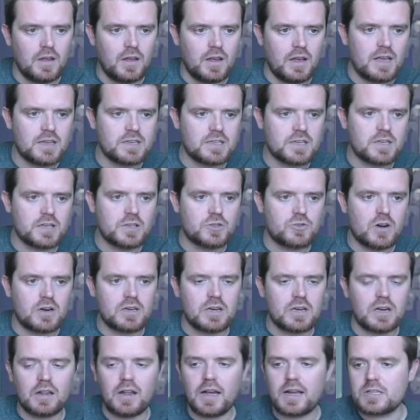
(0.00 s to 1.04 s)
is
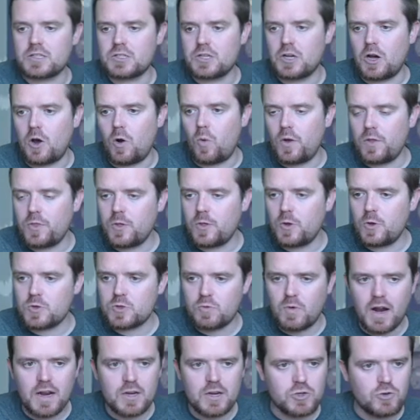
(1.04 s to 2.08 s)
constructed like so, with those
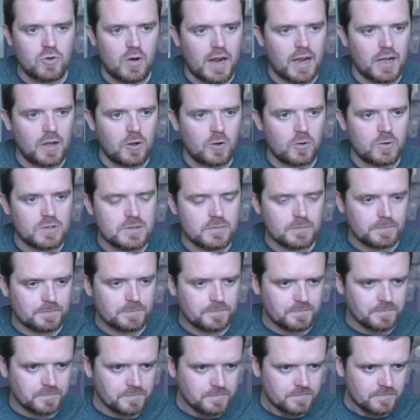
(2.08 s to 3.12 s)
right triangles
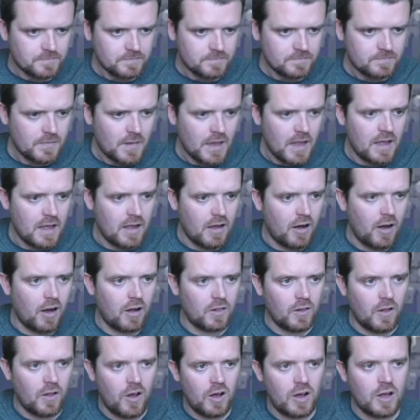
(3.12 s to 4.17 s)

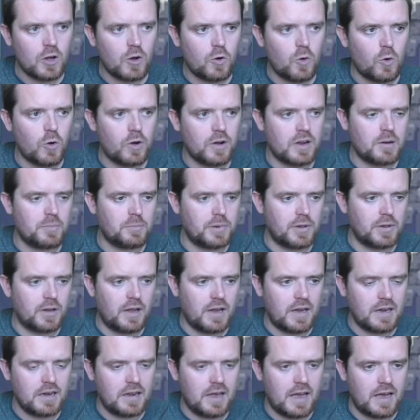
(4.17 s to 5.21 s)
along a coordinate
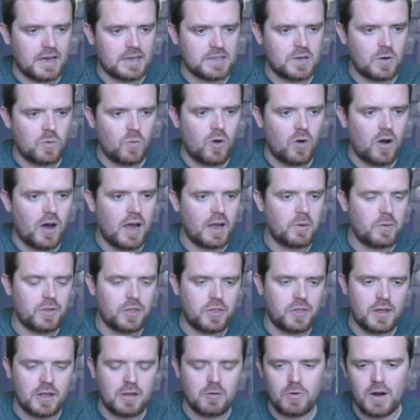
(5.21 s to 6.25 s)
plane, x and y, with
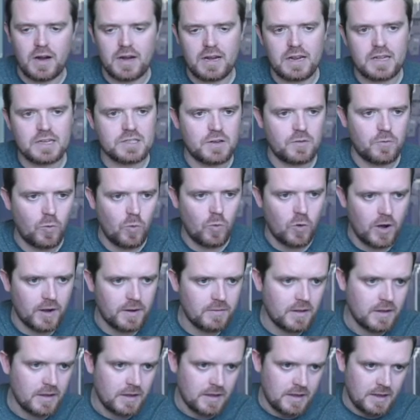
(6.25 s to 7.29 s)
a radius of
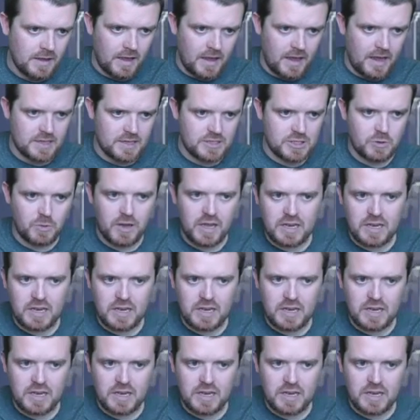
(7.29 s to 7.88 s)
1. And so we